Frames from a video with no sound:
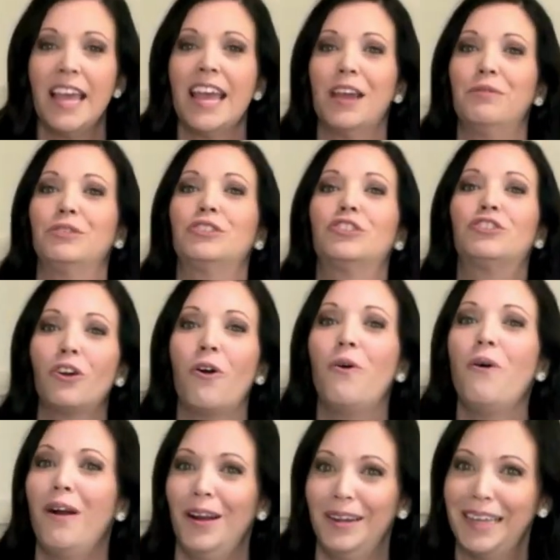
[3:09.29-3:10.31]
It was so
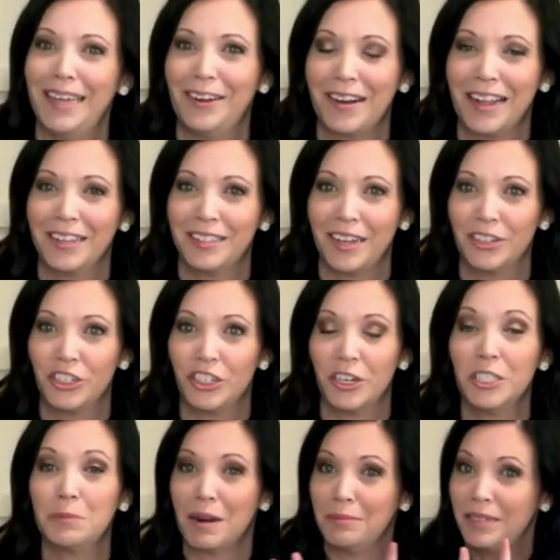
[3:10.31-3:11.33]
hard to get your hands on
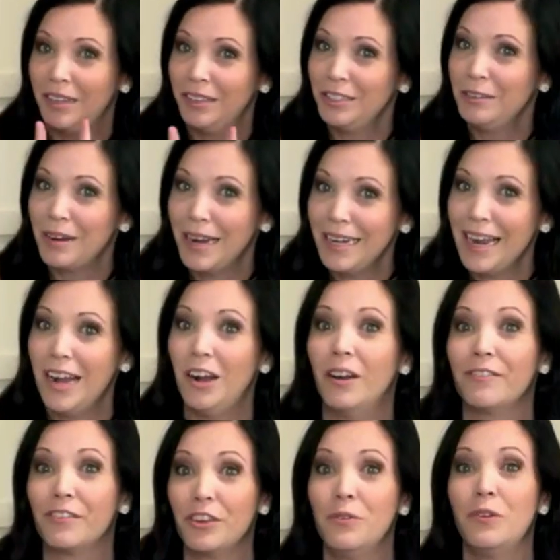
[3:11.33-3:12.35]
shirts, but I'm telling you right now,
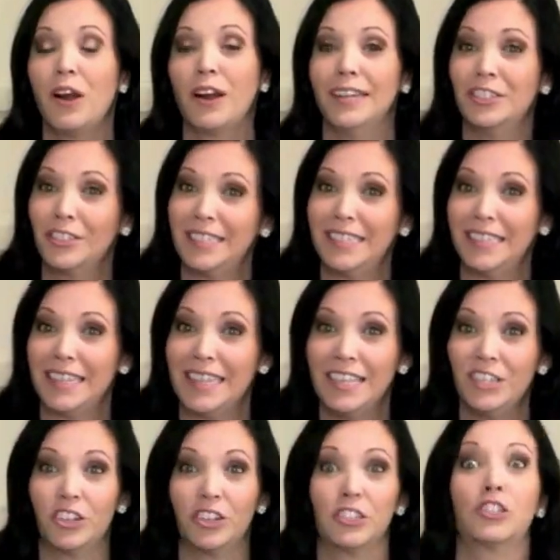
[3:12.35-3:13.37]
if you are interested in
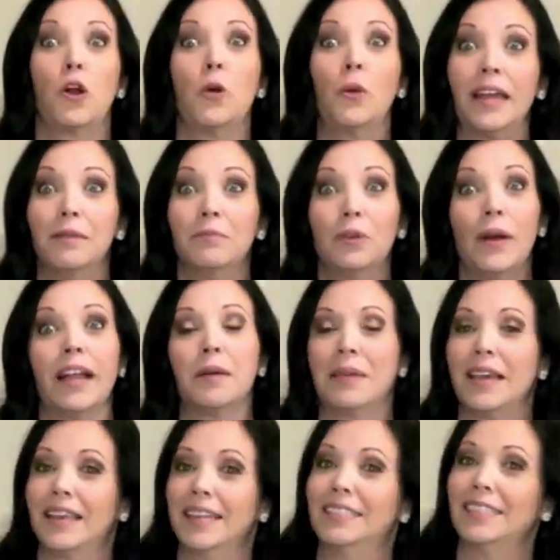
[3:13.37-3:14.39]
these shirts, go get them quick
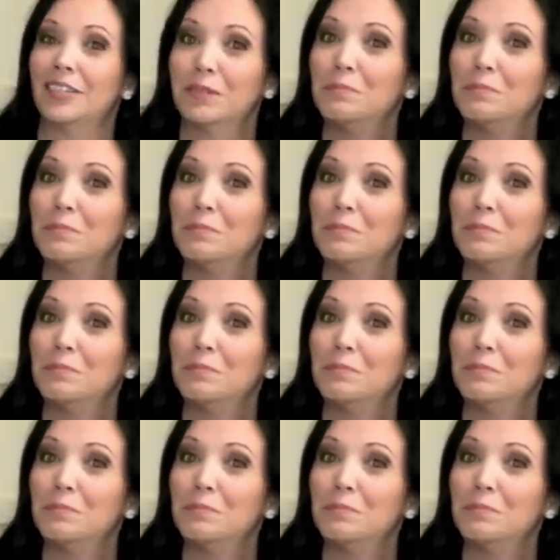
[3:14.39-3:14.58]
because there's